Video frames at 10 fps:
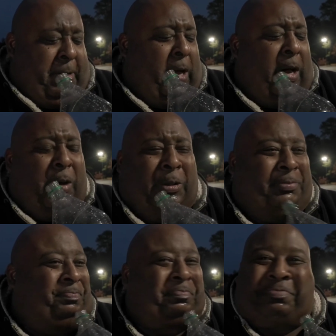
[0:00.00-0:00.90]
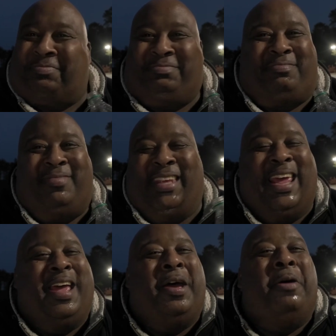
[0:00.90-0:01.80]
Oh. oh.
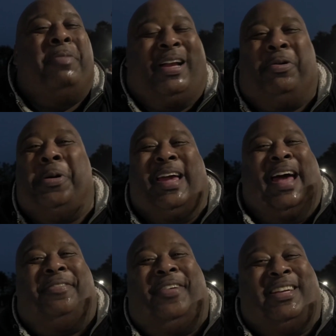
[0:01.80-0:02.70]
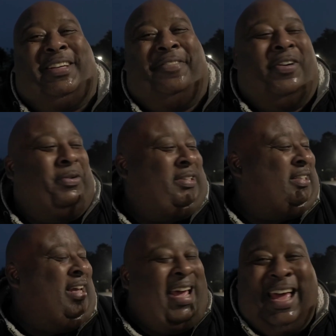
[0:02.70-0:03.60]
But we gotta finish it, folks.